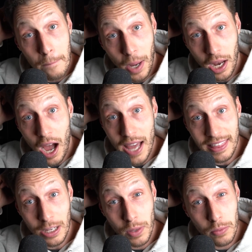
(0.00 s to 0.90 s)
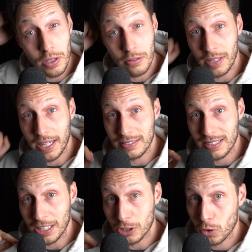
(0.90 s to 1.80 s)
But I think we will now
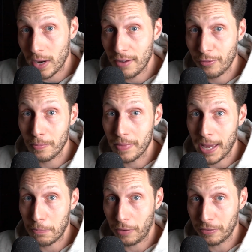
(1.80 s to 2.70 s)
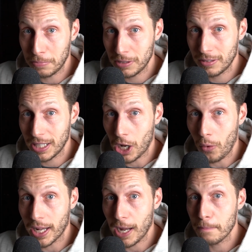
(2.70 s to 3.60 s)
see a trend from their profitability
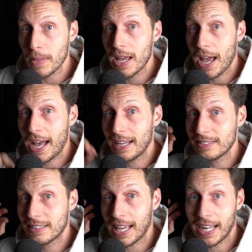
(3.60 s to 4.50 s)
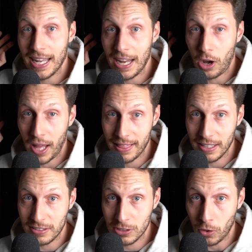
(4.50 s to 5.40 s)
going up as they get
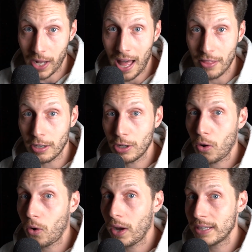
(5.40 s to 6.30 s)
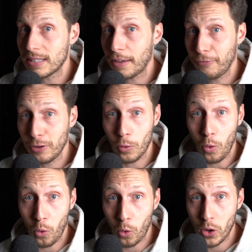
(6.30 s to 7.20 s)
this stock out the door, as they fill
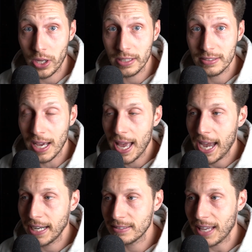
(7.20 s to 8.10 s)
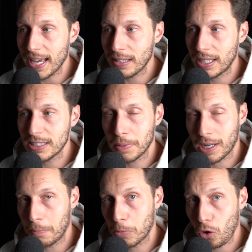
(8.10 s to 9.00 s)
orders, and as airlines
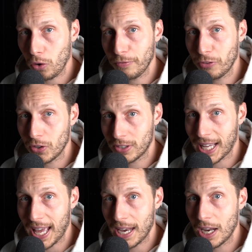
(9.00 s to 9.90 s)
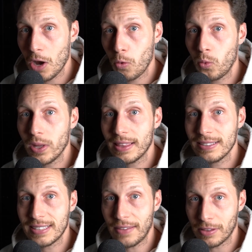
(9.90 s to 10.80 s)
become confident again with the
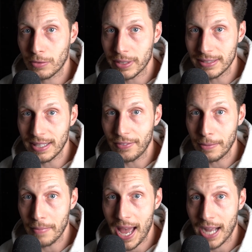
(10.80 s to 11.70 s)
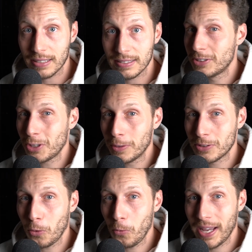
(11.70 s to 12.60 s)
737 MAX. So
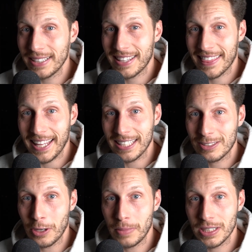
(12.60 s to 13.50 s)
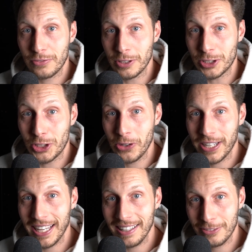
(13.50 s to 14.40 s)
as always, thanks so much for
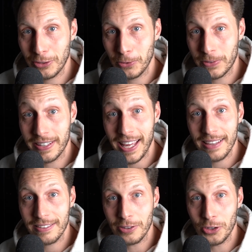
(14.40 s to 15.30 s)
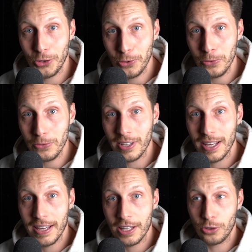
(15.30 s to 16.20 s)
tuning in to today's news.
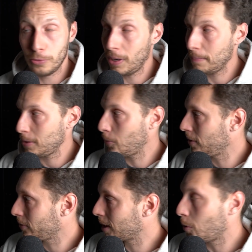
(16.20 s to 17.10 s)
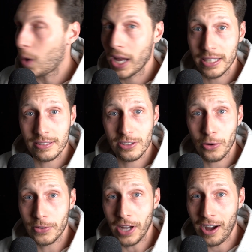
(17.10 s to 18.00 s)
You might be wondering why it's
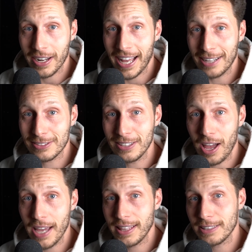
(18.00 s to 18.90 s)
so dark outside.